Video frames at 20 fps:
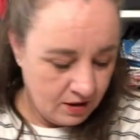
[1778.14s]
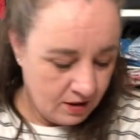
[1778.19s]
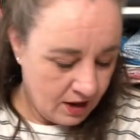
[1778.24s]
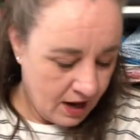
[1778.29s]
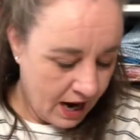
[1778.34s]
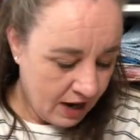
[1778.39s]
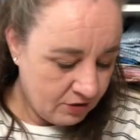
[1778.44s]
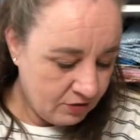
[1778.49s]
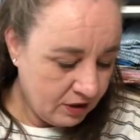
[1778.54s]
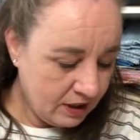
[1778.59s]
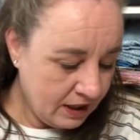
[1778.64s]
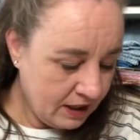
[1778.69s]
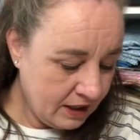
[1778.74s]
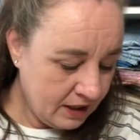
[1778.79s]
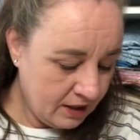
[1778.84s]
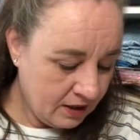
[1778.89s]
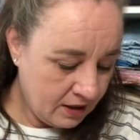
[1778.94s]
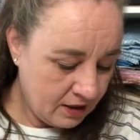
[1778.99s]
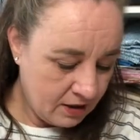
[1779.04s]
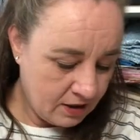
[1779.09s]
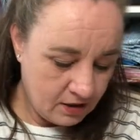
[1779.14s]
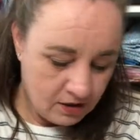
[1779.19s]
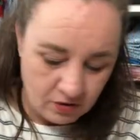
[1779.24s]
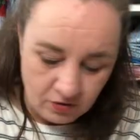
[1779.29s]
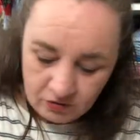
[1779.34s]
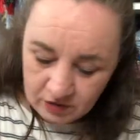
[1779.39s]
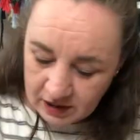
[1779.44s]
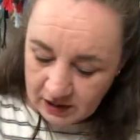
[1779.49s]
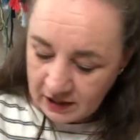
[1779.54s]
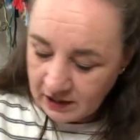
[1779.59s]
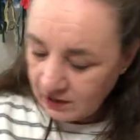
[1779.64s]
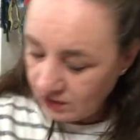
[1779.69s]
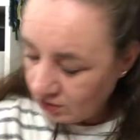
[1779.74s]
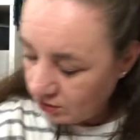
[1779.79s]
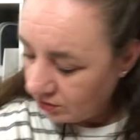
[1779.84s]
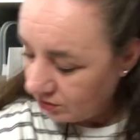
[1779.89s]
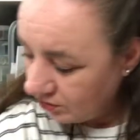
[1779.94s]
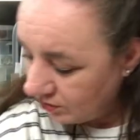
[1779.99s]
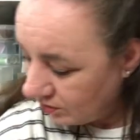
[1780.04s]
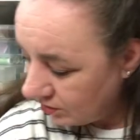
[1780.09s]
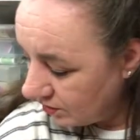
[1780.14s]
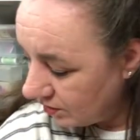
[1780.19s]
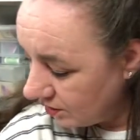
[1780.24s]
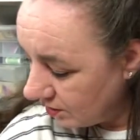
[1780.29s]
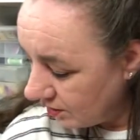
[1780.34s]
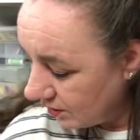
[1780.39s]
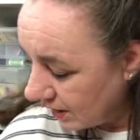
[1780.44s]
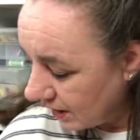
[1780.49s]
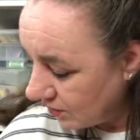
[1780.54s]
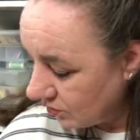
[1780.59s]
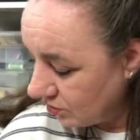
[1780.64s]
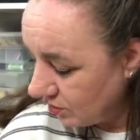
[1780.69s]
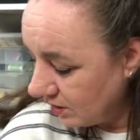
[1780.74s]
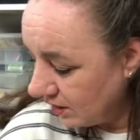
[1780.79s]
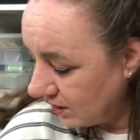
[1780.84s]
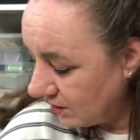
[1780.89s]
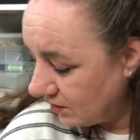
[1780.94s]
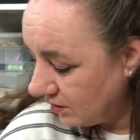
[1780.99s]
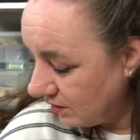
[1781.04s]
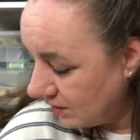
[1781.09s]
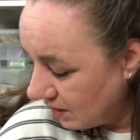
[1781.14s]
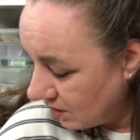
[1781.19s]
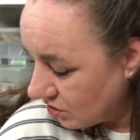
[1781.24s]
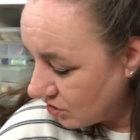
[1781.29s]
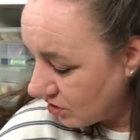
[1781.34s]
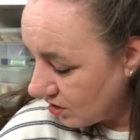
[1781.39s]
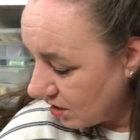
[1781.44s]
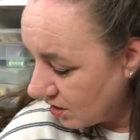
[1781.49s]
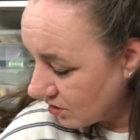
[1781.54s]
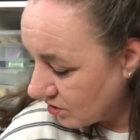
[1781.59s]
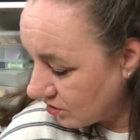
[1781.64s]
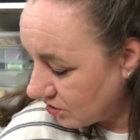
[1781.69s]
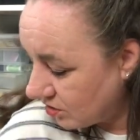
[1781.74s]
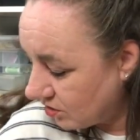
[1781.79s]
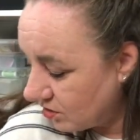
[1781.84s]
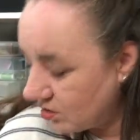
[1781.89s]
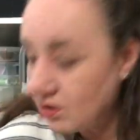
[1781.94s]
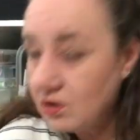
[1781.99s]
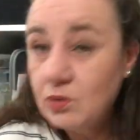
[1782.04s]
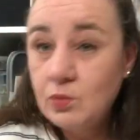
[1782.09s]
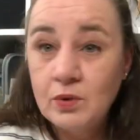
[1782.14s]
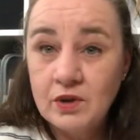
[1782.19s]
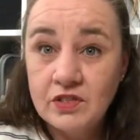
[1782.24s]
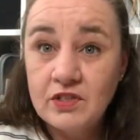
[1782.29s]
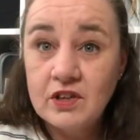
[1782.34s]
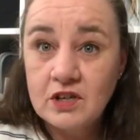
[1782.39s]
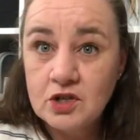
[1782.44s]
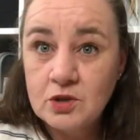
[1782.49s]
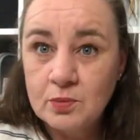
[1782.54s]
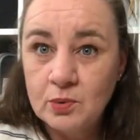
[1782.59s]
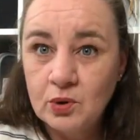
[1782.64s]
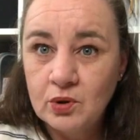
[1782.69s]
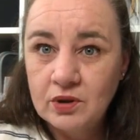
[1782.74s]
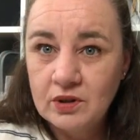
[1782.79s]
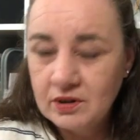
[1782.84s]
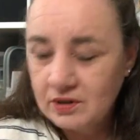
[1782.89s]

I really learned how to knit socks with this book.